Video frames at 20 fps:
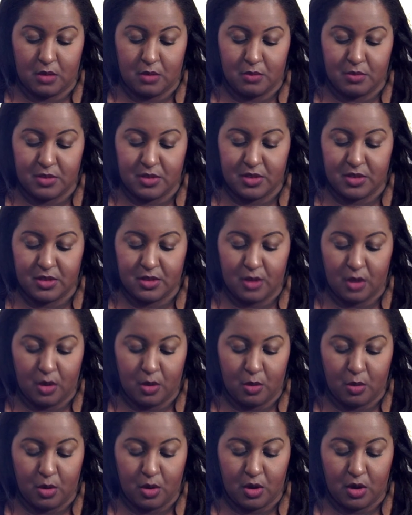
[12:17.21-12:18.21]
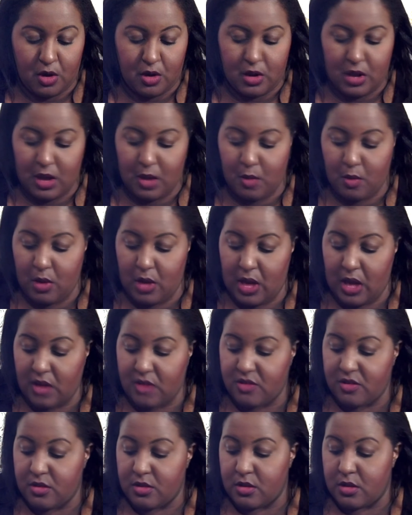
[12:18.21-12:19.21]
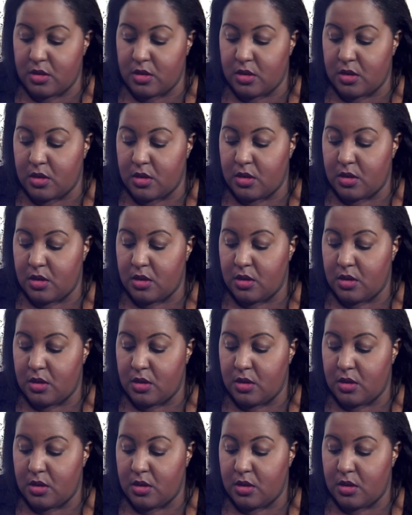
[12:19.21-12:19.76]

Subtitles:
software that will actually